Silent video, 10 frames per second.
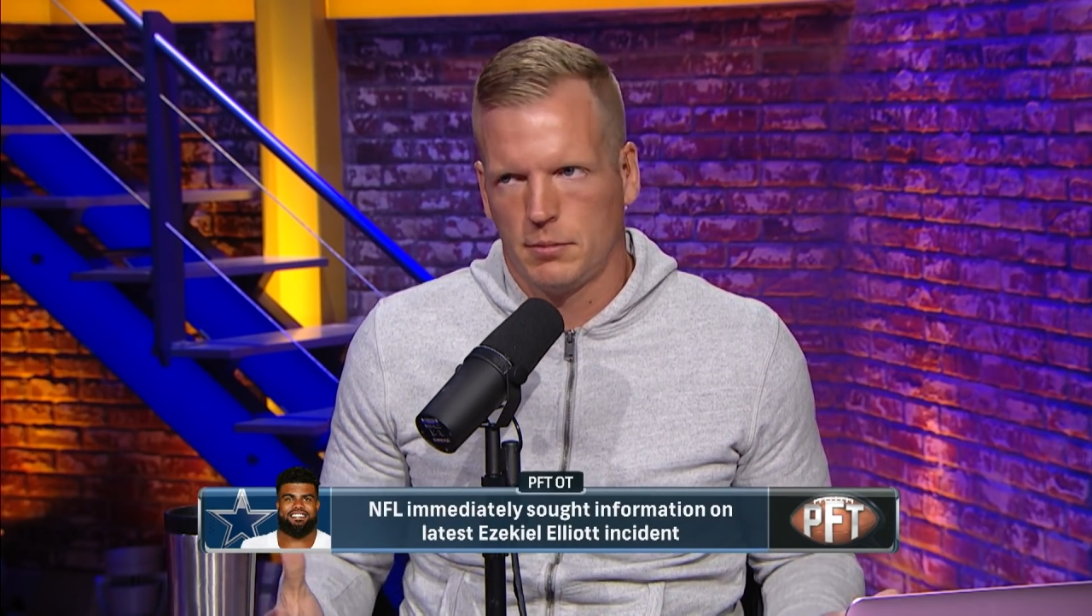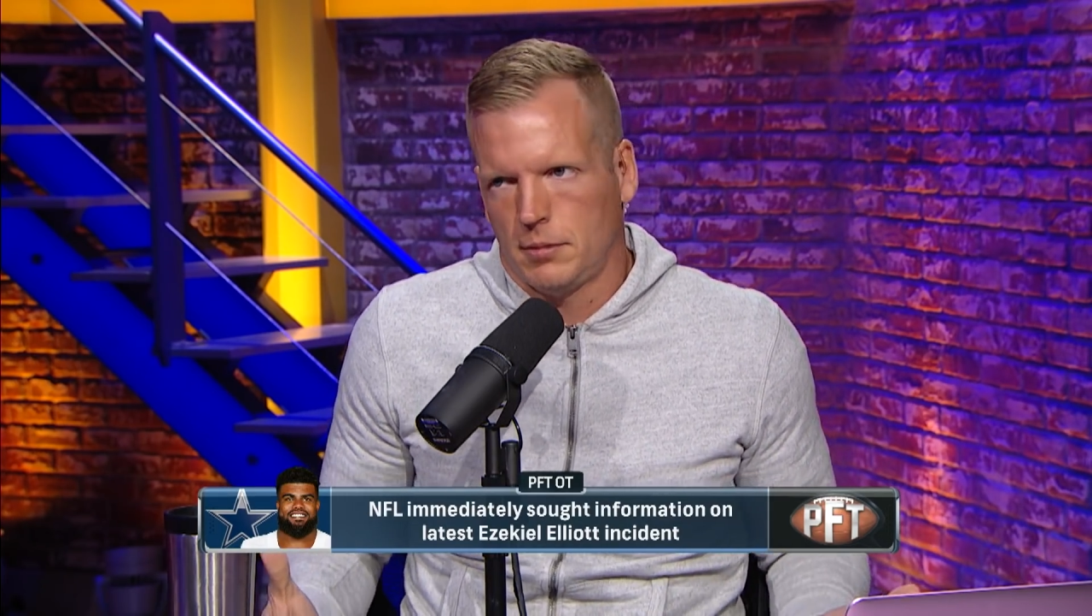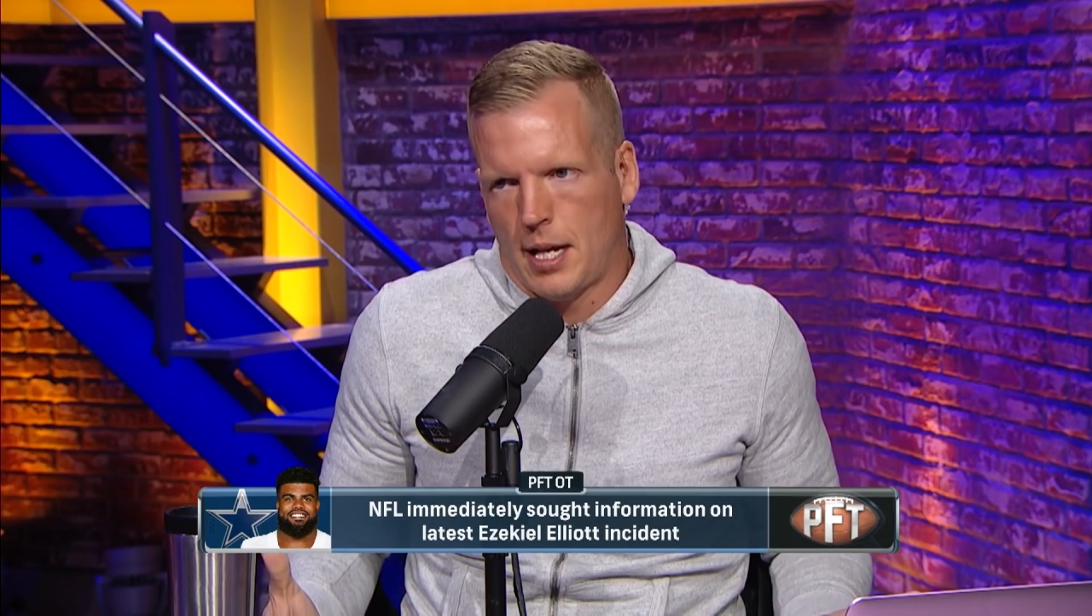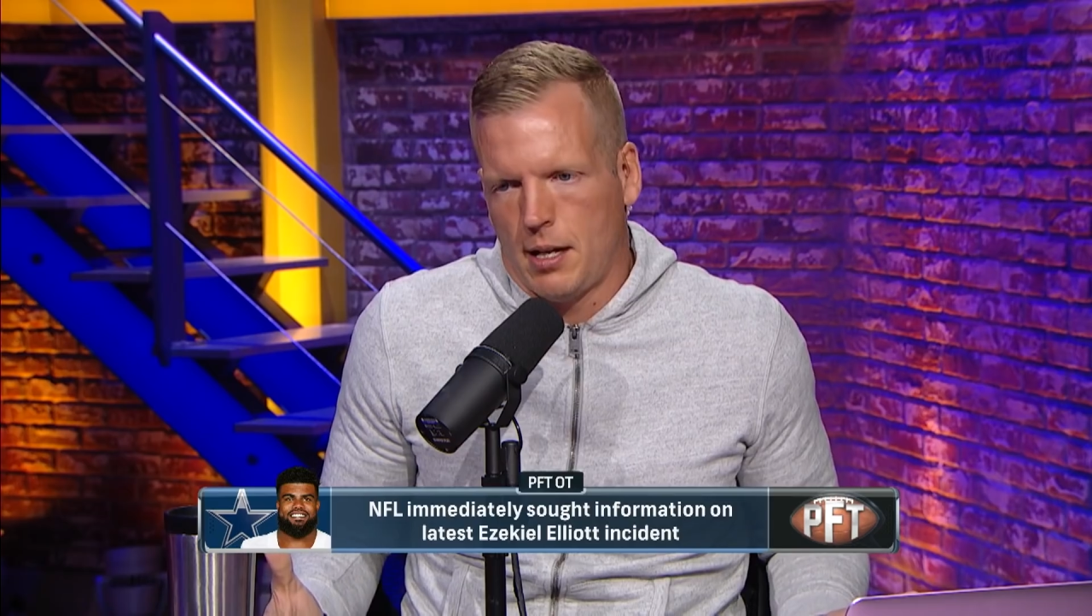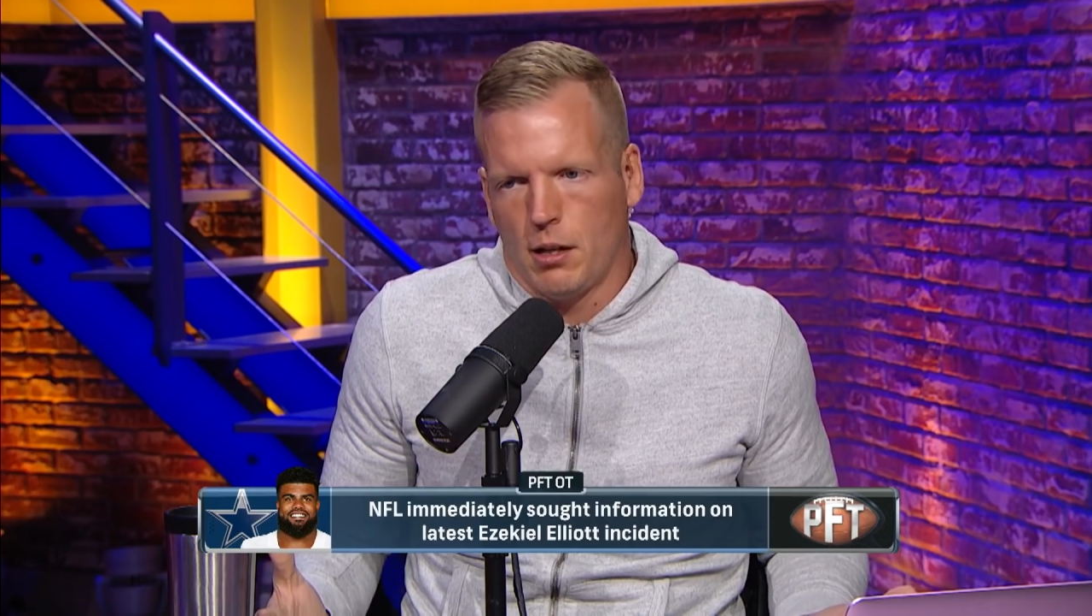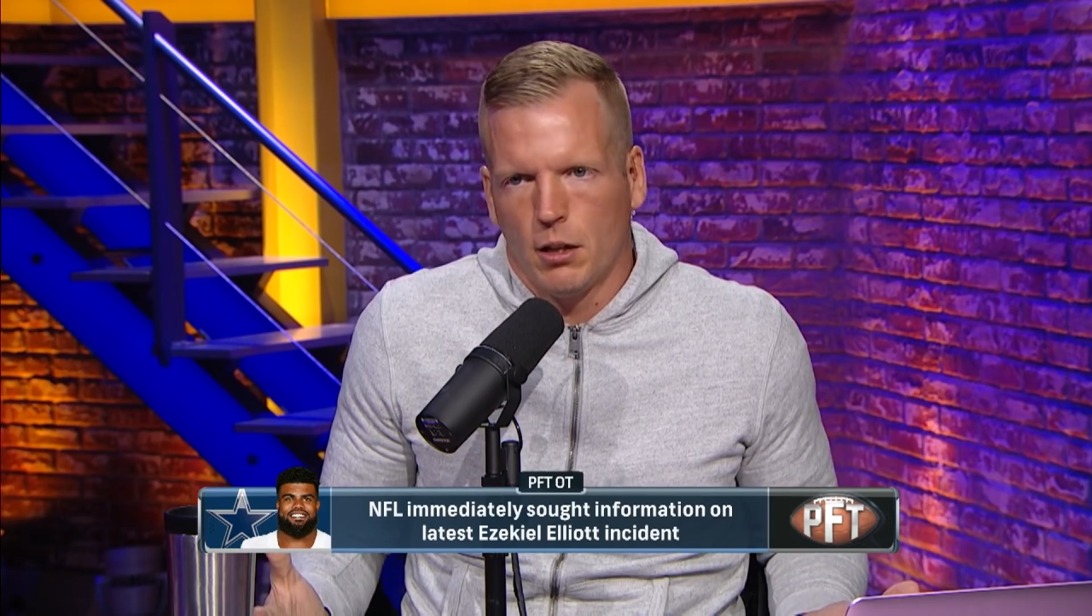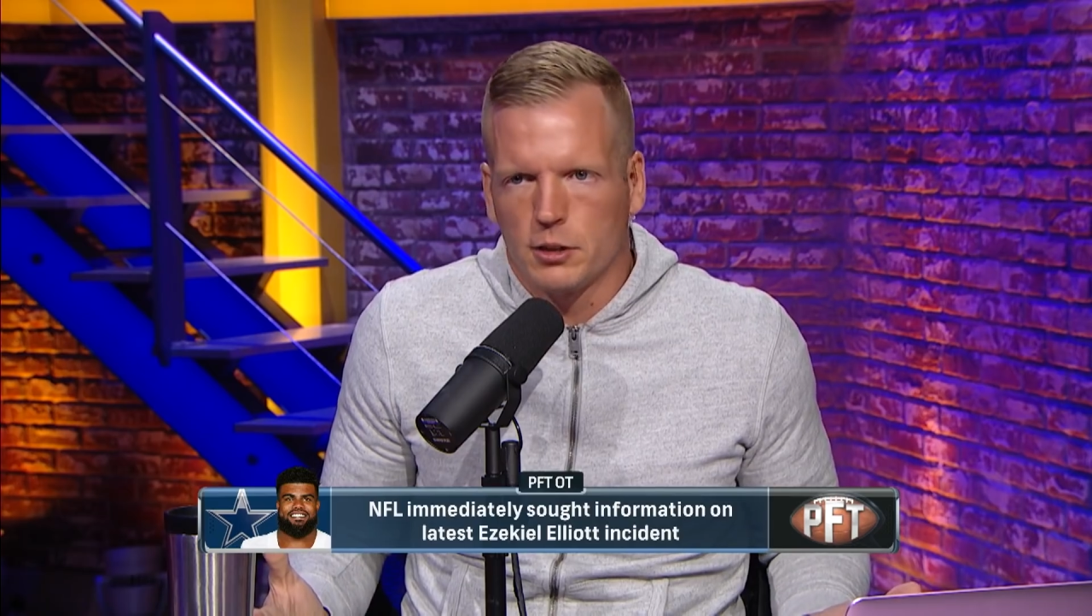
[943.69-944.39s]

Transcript: I don't know.